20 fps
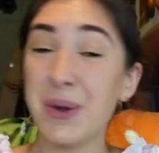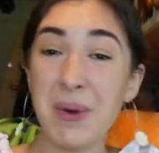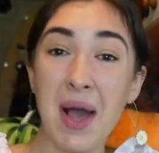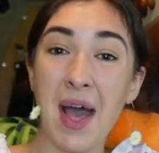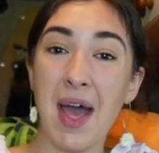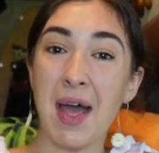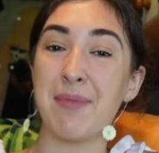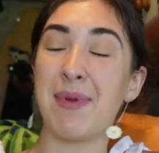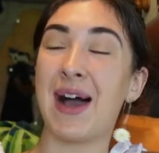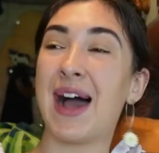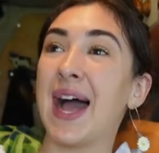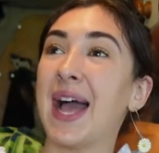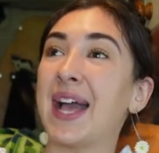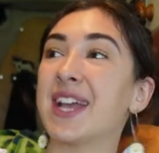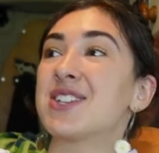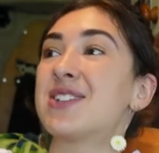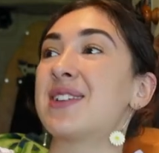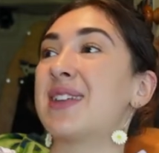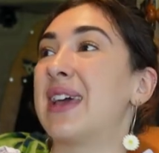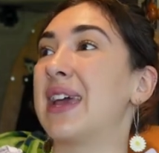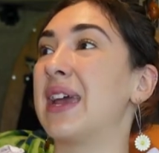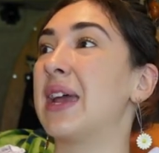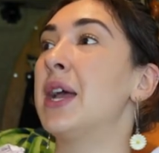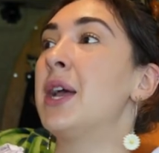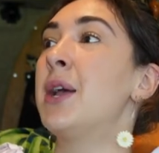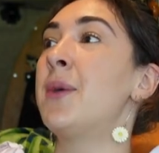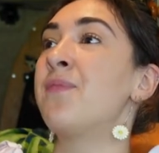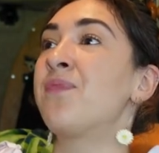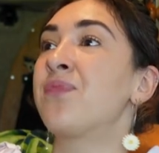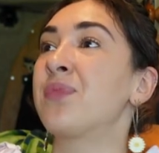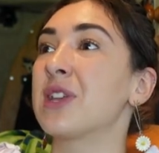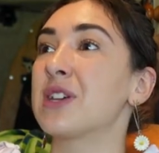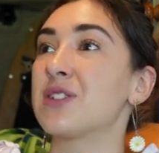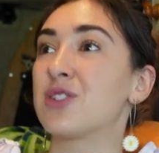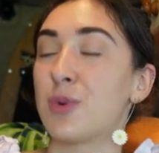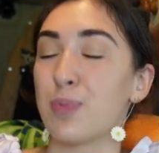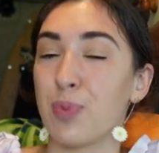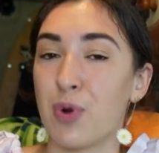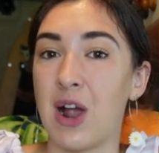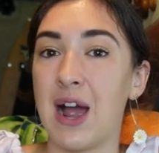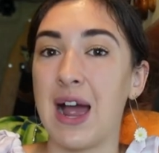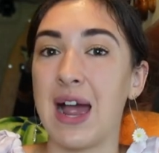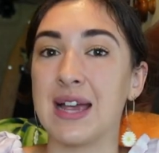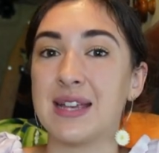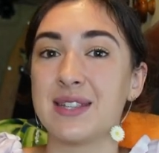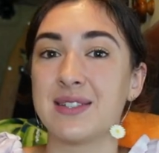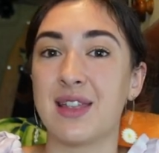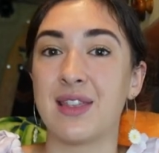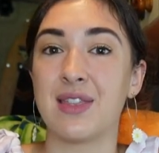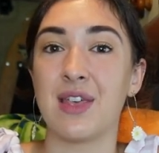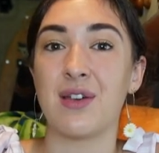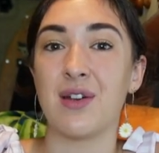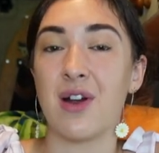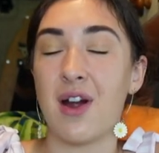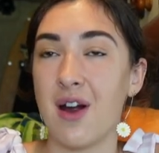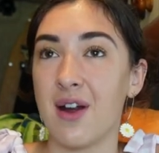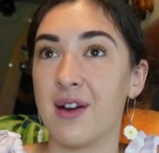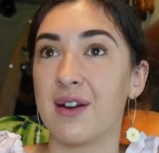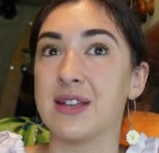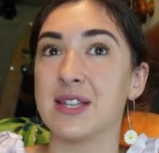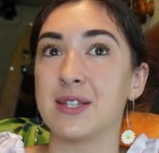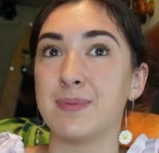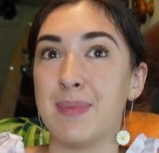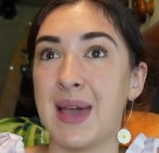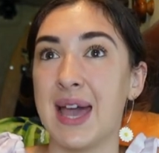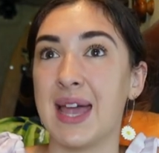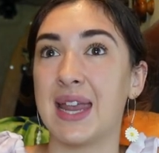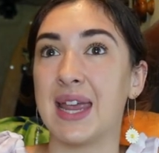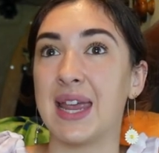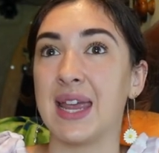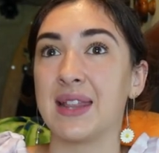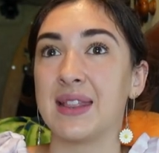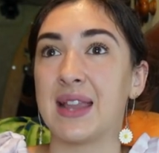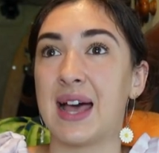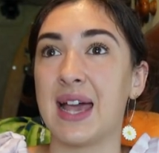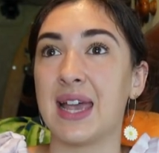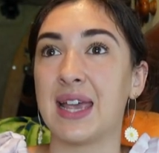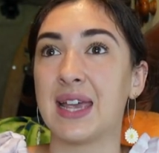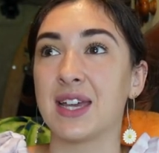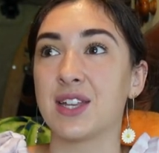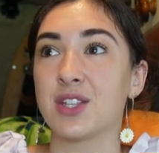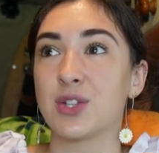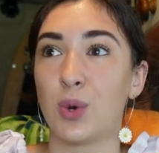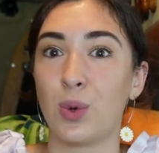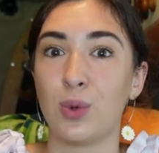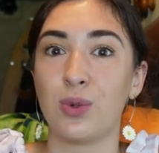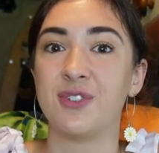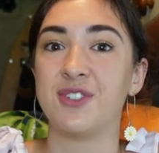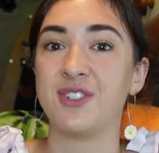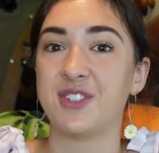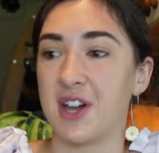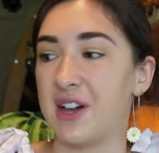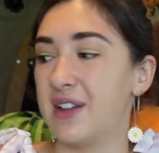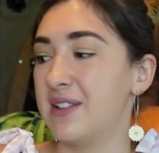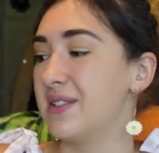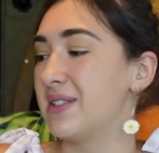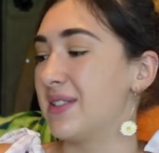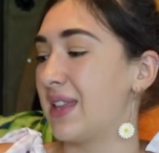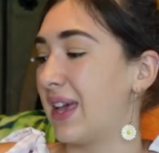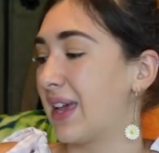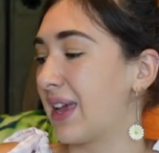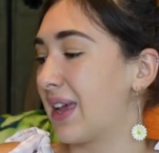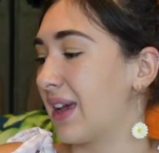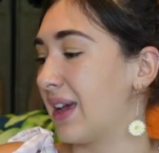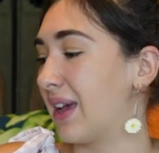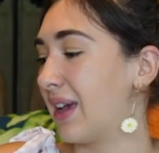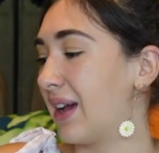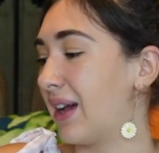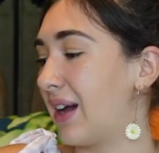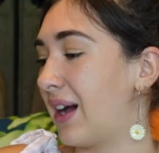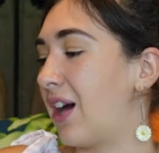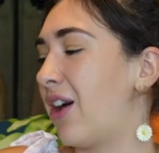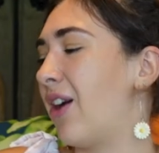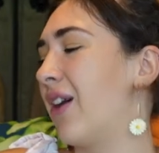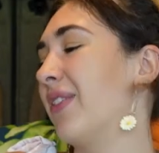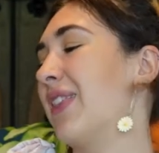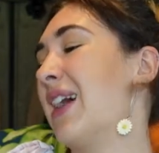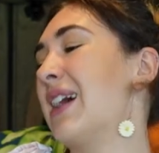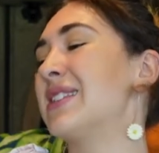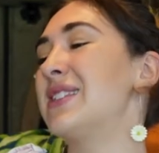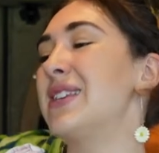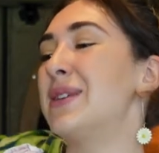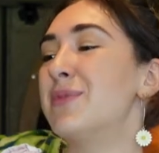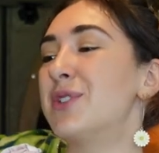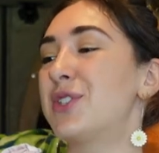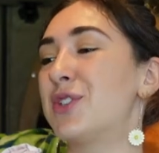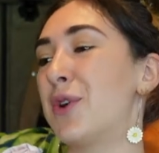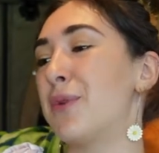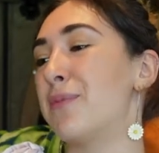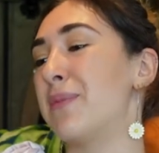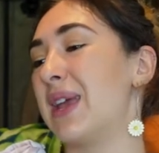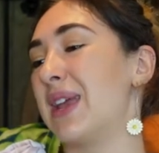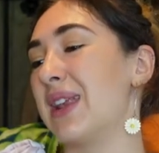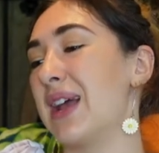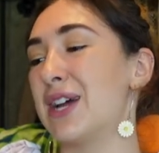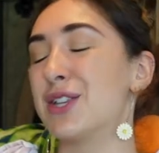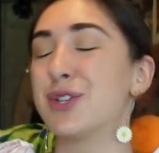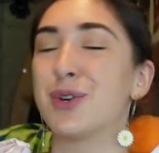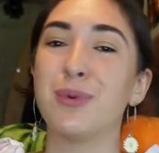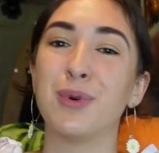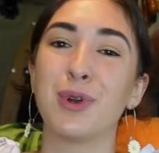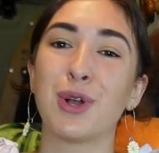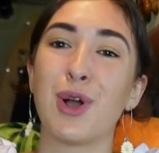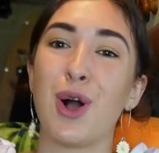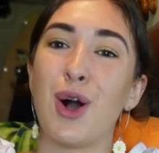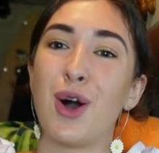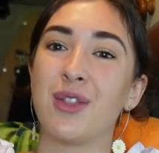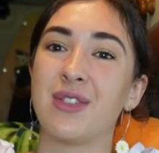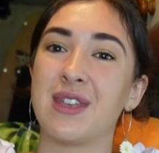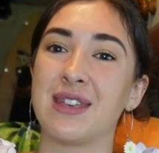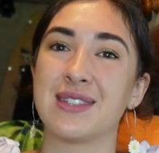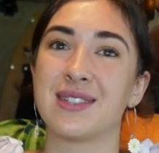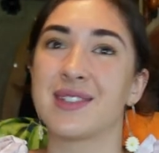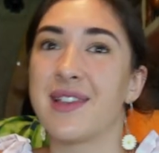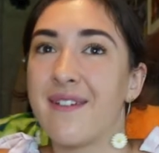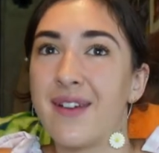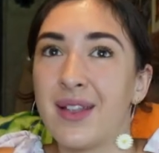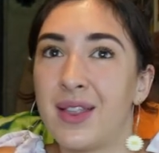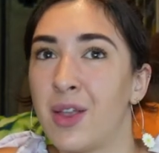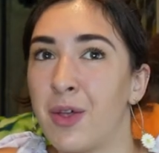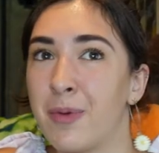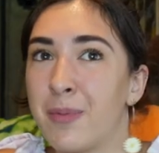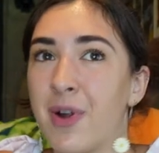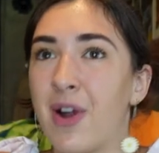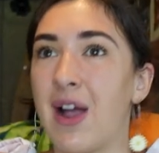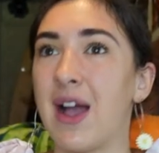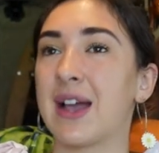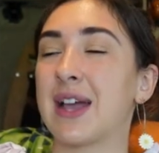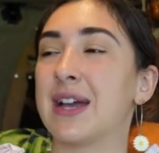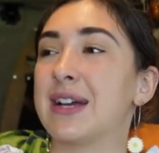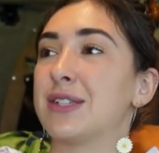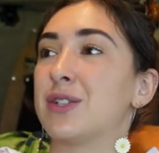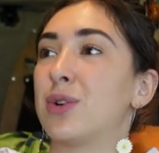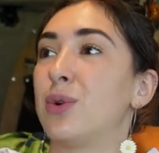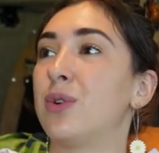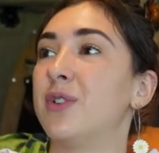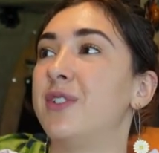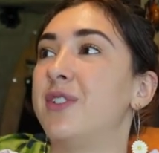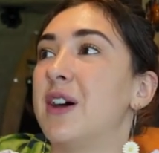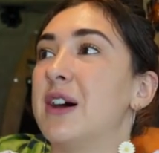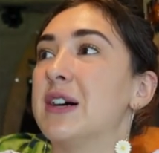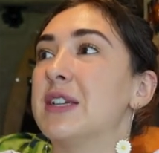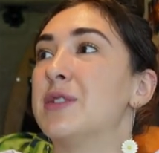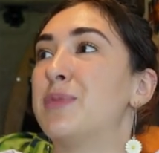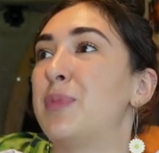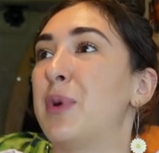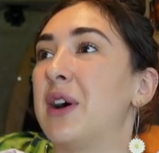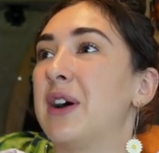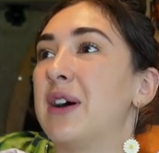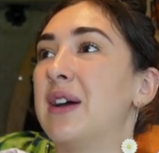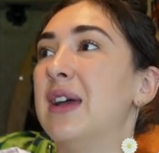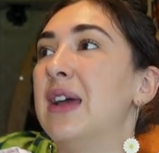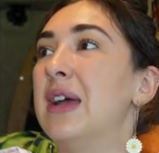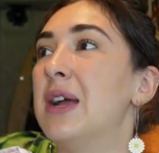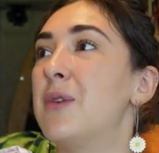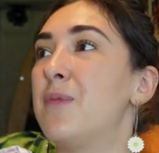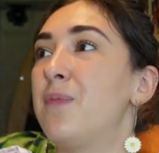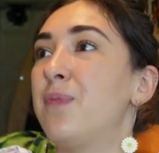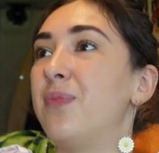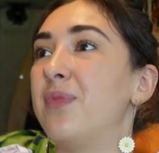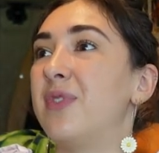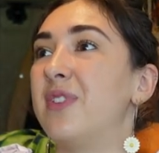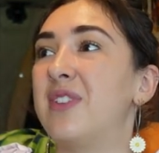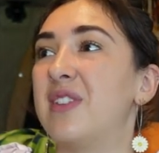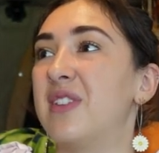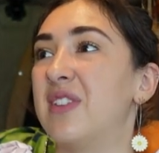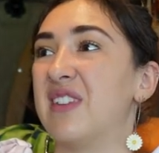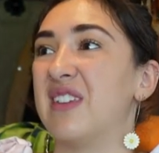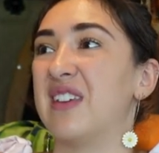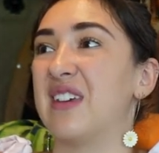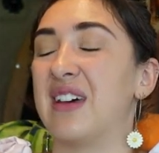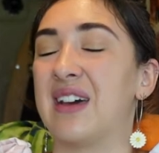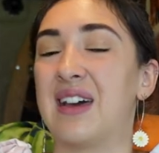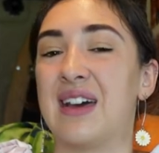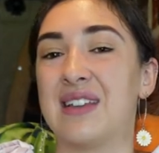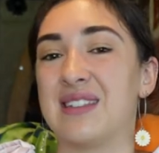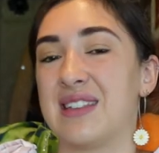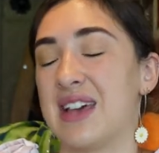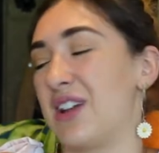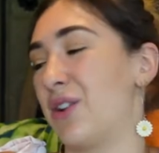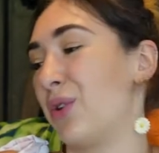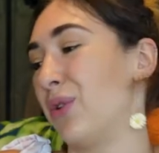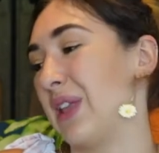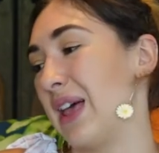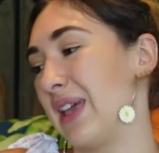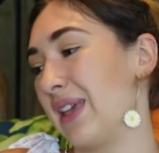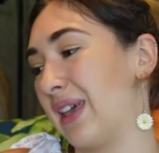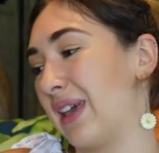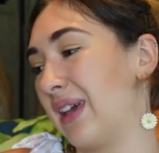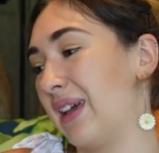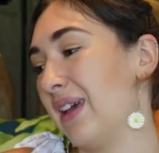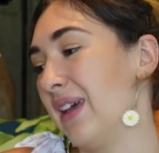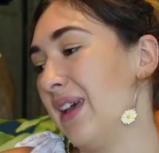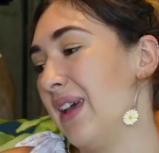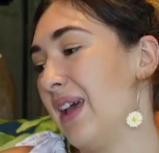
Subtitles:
what? I'm actually surprised that there aren't as many like total duds. Like, oh, that seems so mean. I don't want to call this little maraca a total dud, but I don't like it.